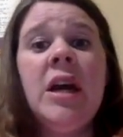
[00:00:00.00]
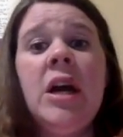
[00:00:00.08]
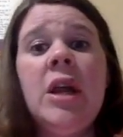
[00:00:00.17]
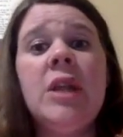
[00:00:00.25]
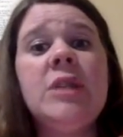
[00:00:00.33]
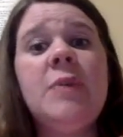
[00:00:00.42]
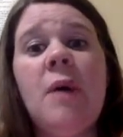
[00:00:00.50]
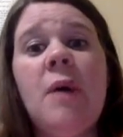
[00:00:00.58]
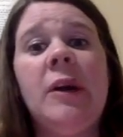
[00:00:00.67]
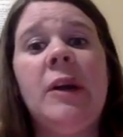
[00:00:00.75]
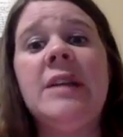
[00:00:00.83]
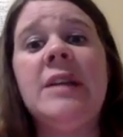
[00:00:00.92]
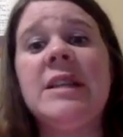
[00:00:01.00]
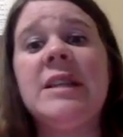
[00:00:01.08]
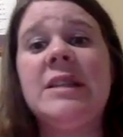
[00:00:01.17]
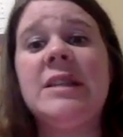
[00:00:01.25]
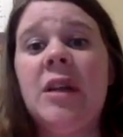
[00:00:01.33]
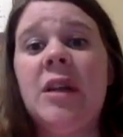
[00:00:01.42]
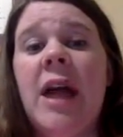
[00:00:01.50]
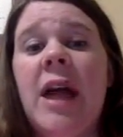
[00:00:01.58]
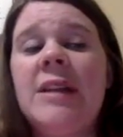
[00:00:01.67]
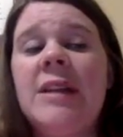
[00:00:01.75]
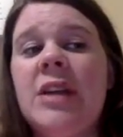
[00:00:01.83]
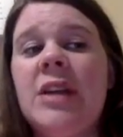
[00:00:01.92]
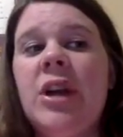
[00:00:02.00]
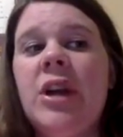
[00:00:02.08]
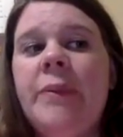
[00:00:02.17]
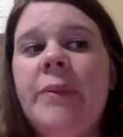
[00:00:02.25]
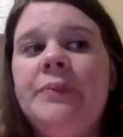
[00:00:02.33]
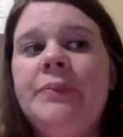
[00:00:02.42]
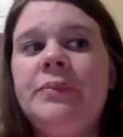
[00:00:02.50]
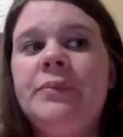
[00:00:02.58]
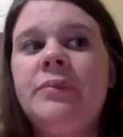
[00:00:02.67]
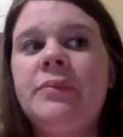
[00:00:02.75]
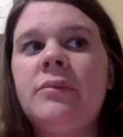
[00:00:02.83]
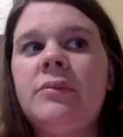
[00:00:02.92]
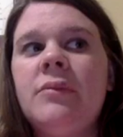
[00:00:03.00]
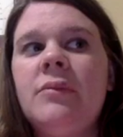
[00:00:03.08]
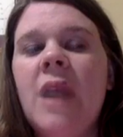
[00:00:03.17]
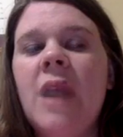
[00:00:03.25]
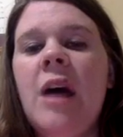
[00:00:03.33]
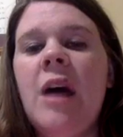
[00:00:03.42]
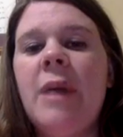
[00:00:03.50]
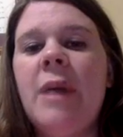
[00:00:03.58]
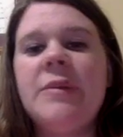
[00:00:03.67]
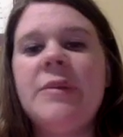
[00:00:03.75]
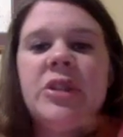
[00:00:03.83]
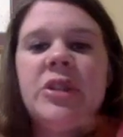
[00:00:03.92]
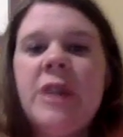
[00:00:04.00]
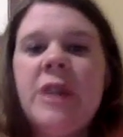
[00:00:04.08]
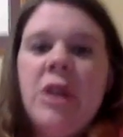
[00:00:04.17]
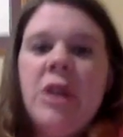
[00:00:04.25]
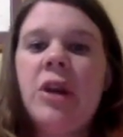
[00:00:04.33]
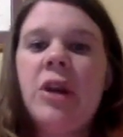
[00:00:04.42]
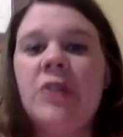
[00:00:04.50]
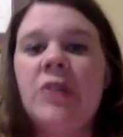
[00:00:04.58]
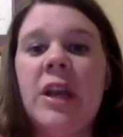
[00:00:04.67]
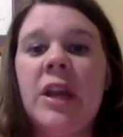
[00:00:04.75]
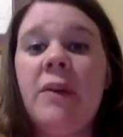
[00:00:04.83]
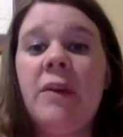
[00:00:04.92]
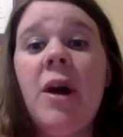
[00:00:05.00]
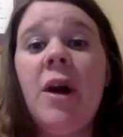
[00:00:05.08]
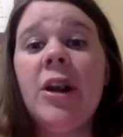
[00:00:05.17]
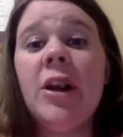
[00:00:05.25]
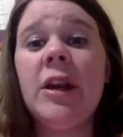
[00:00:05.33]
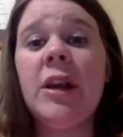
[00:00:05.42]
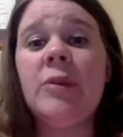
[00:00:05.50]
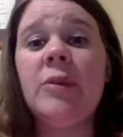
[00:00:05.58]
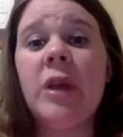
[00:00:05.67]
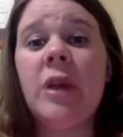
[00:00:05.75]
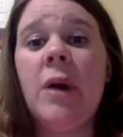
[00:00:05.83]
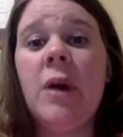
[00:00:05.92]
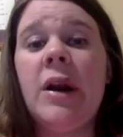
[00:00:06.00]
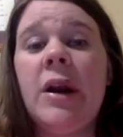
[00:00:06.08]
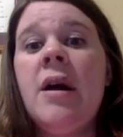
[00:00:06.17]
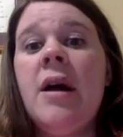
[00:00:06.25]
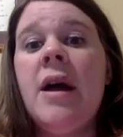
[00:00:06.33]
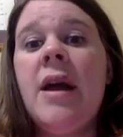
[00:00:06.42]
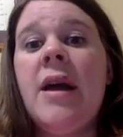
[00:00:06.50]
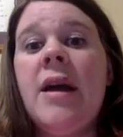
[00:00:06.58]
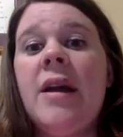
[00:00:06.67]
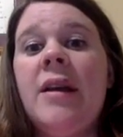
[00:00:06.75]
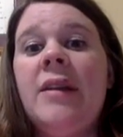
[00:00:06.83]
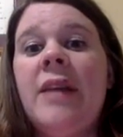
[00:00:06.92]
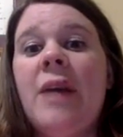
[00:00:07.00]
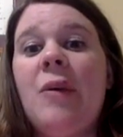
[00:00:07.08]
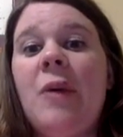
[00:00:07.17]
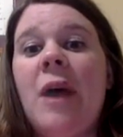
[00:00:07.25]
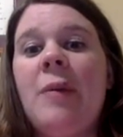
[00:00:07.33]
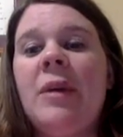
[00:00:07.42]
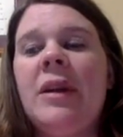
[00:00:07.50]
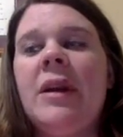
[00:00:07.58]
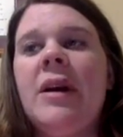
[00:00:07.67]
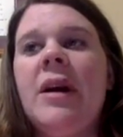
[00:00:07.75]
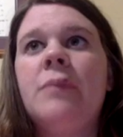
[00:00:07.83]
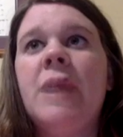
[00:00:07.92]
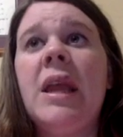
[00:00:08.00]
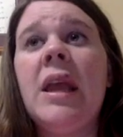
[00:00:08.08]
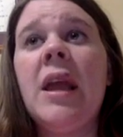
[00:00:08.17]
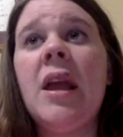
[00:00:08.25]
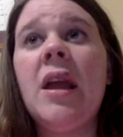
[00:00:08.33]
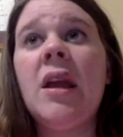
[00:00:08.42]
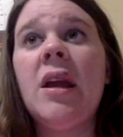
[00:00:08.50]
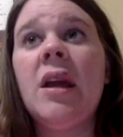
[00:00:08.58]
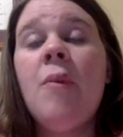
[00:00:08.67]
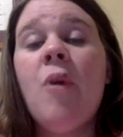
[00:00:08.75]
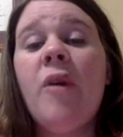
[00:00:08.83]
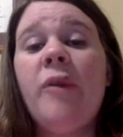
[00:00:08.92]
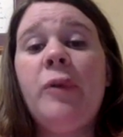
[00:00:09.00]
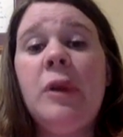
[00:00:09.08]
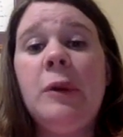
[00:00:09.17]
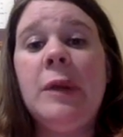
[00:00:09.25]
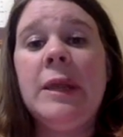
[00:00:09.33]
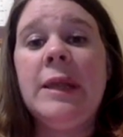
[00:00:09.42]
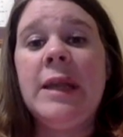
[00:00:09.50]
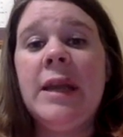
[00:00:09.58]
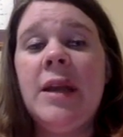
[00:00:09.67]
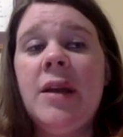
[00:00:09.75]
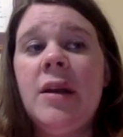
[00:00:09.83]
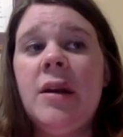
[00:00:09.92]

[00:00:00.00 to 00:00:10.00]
the spot where it is, it's still kind of tender. My husband will just say to me, you're not drinking enough water, keep drinking water, and that won't happen. Peeing more frequently.